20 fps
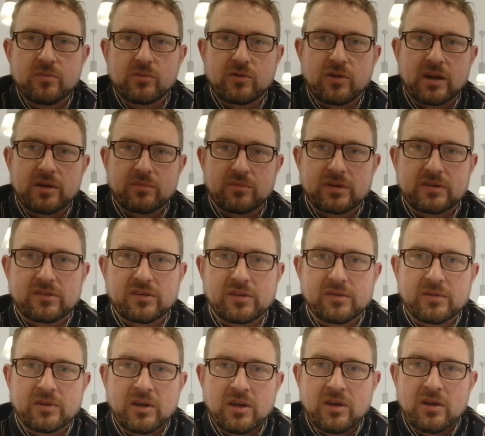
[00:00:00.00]
Great
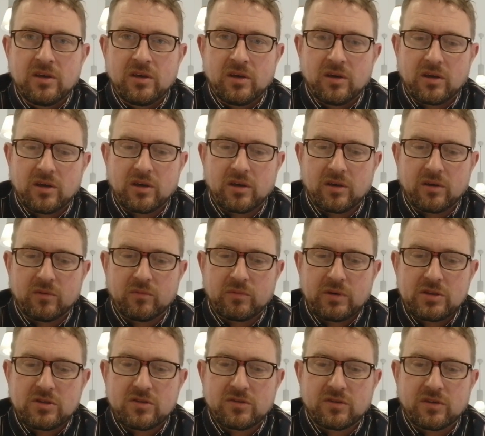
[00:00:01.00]
Britain
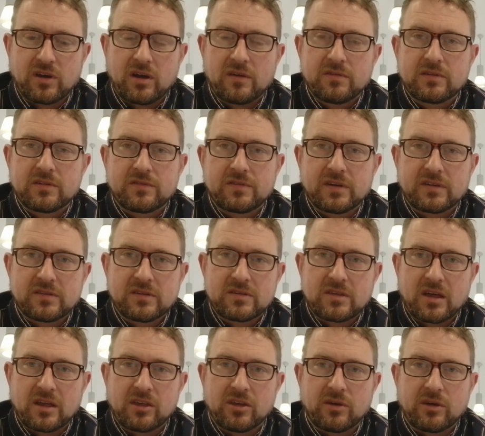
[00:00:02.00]
registered after the 1st of
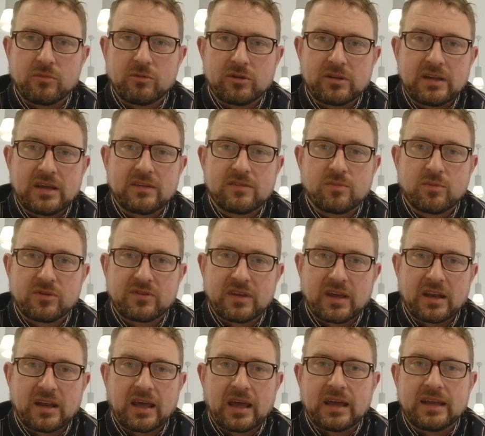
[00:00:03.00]
January would need to
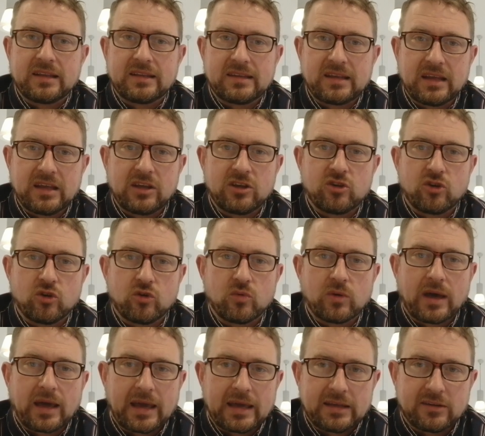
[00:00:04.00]
present a
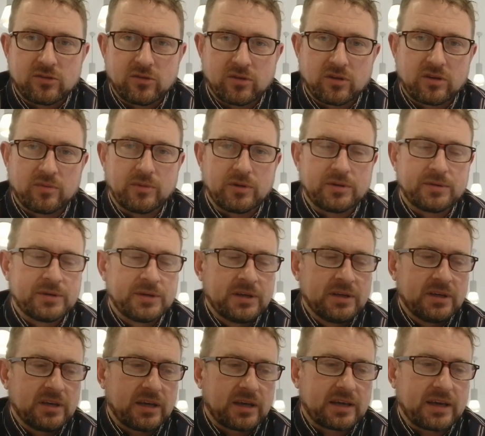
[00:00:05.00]
DUA document.
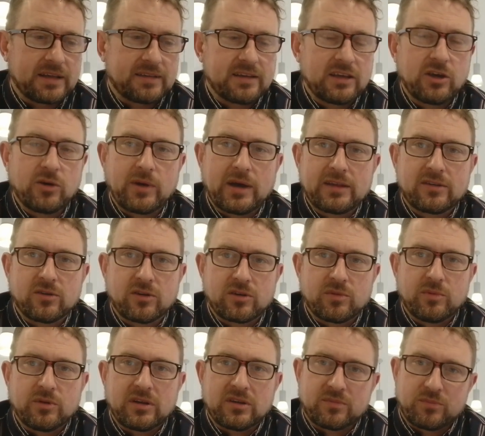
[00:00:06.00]
Okay, DUA
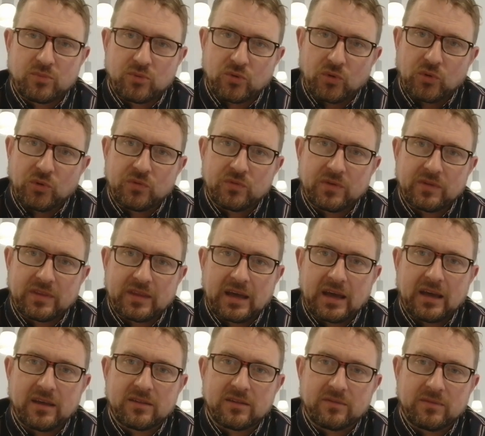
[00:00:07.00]
document is proof
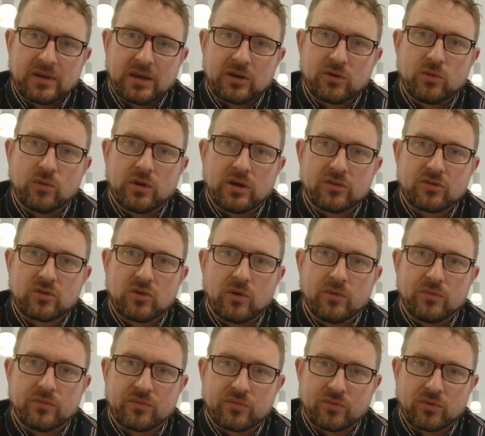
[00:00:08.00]
that the vehicle has
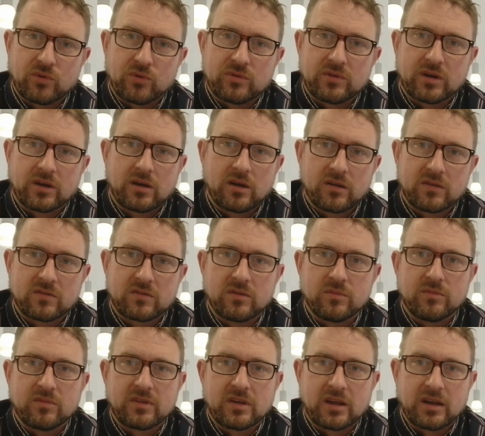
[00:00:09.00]
gone through the
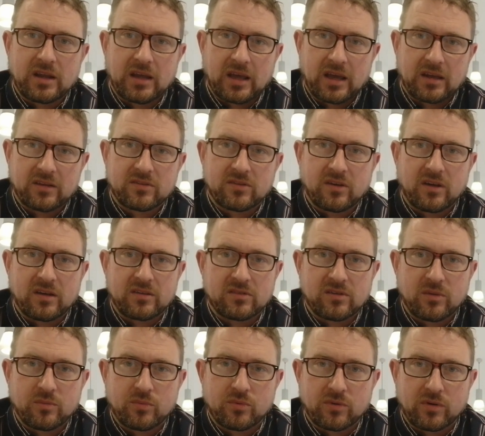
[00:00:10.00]
customs and
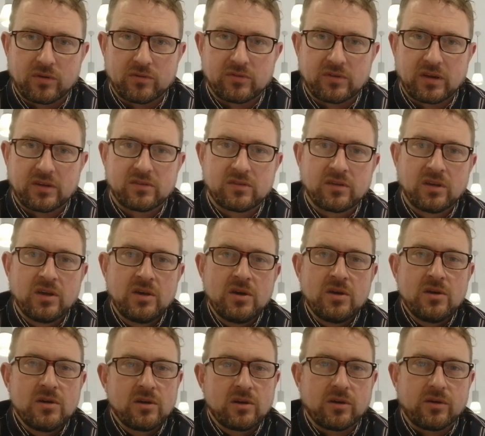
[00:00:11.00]
excise process.
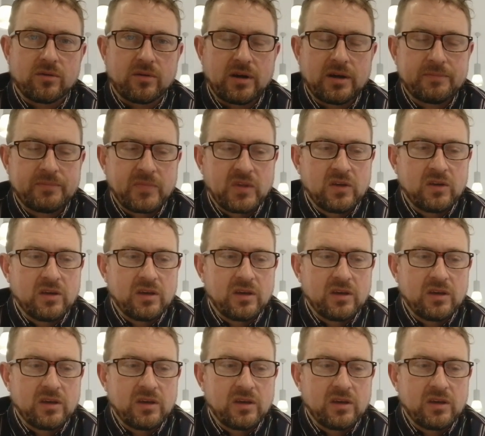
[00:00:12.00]
All right.